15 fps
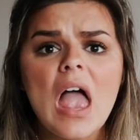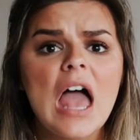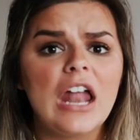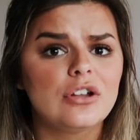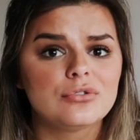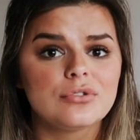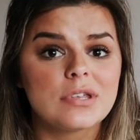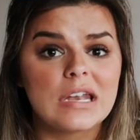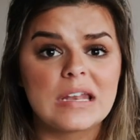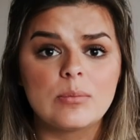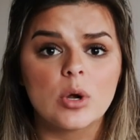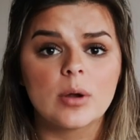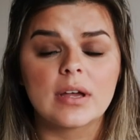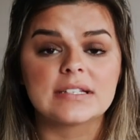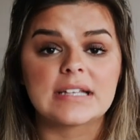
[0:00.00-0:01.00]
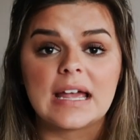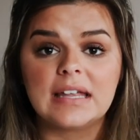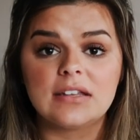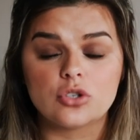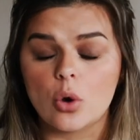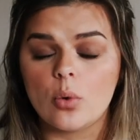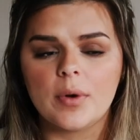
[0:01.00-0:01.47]
I don't do that anymore because I
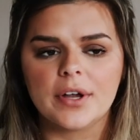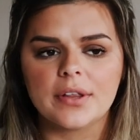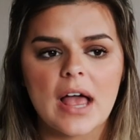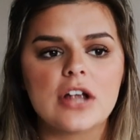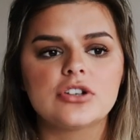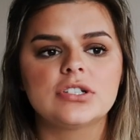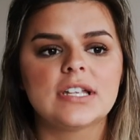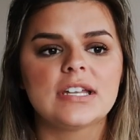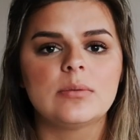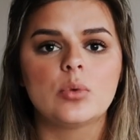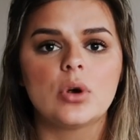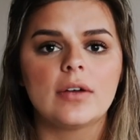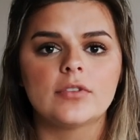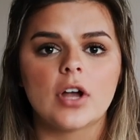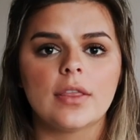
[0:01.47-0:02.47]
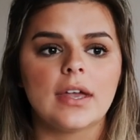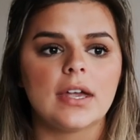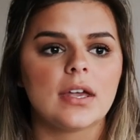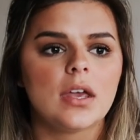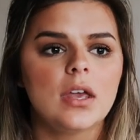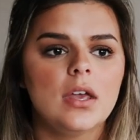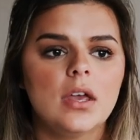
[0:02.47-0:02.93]
don't wear lashes anymore. I've gone
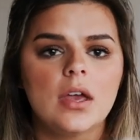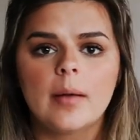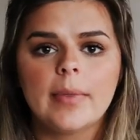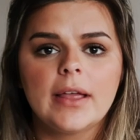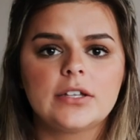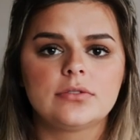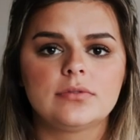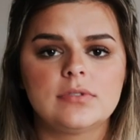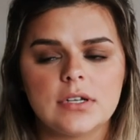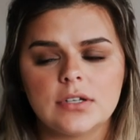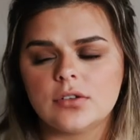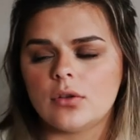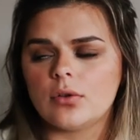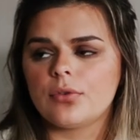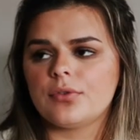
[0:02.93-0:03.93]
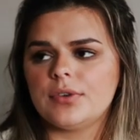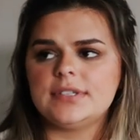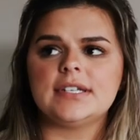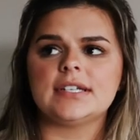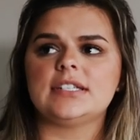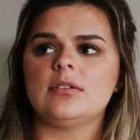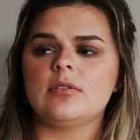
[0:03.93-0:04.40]
like like did a total
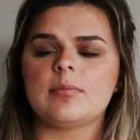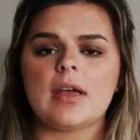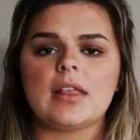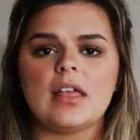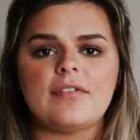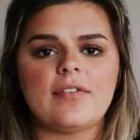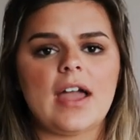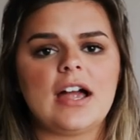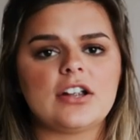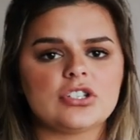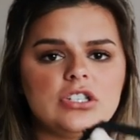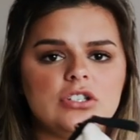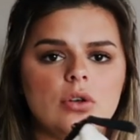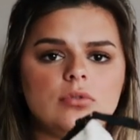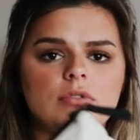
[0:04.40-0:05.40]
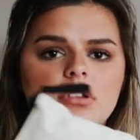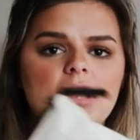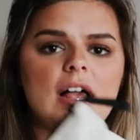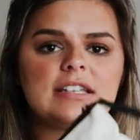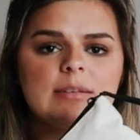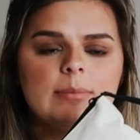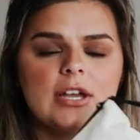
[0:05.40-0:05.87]
360 with my life. I actually don't know the
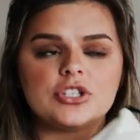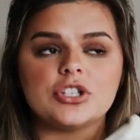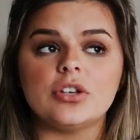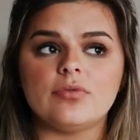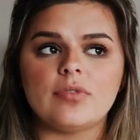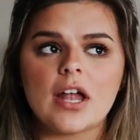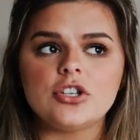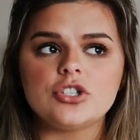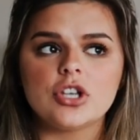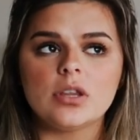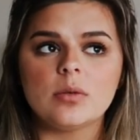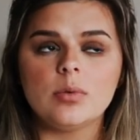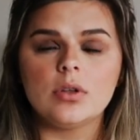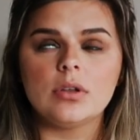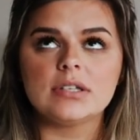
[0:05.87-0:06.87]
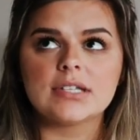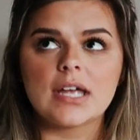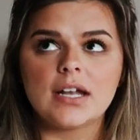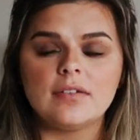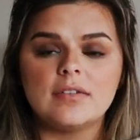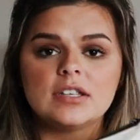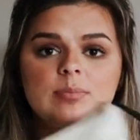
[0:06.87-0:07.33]
last time I actually reached to the beauty
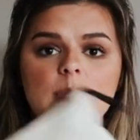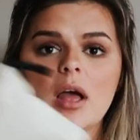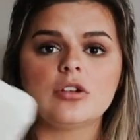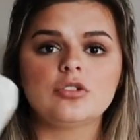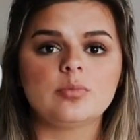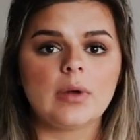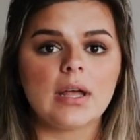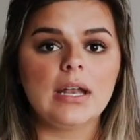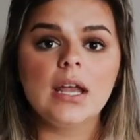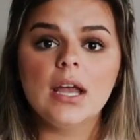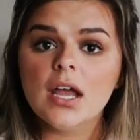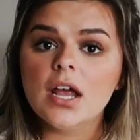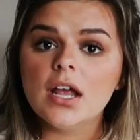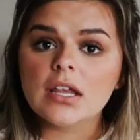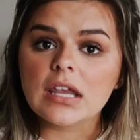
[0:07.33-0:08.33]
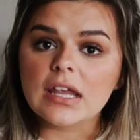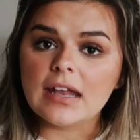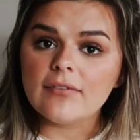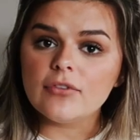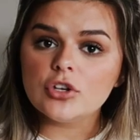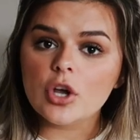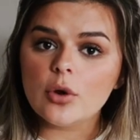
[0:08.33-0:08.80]
side of this pouch, but you
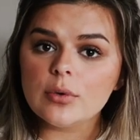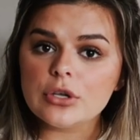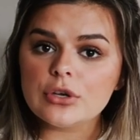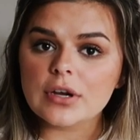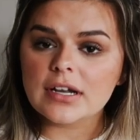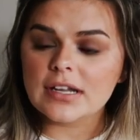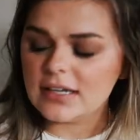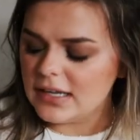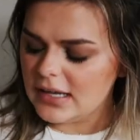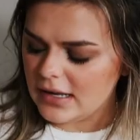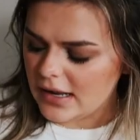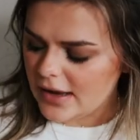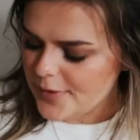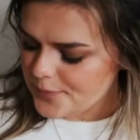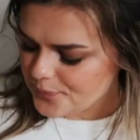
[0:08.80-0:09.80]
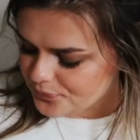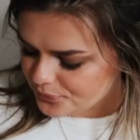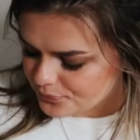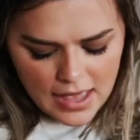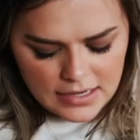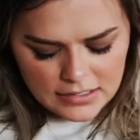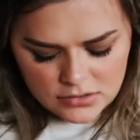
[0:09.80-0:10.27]
never know when you're gonna need
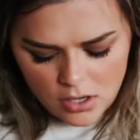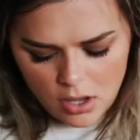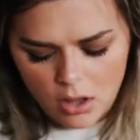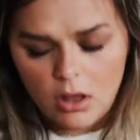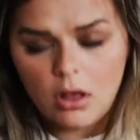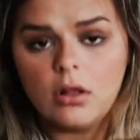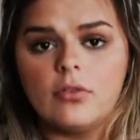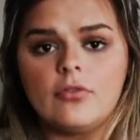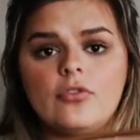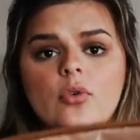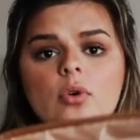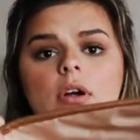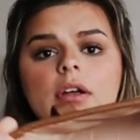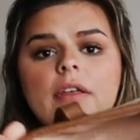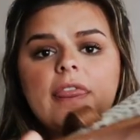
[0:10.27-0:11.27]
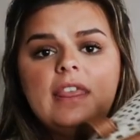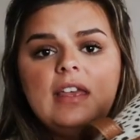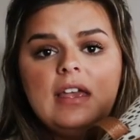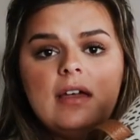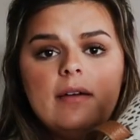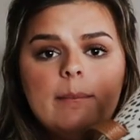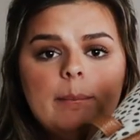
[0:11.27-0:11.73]
it. That is all for
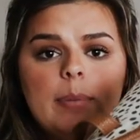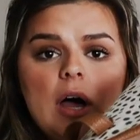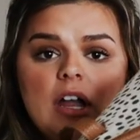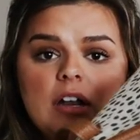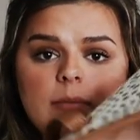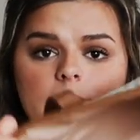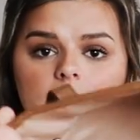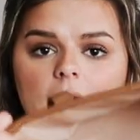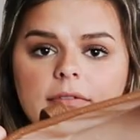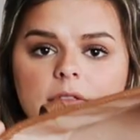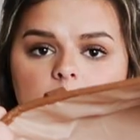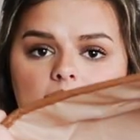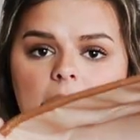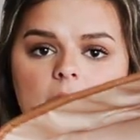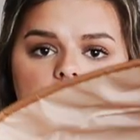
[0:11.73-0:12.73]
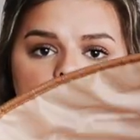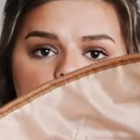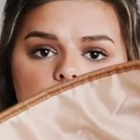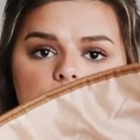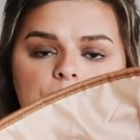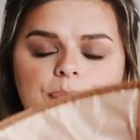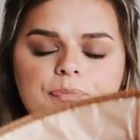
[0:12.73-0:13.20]
the bottom of the pouch.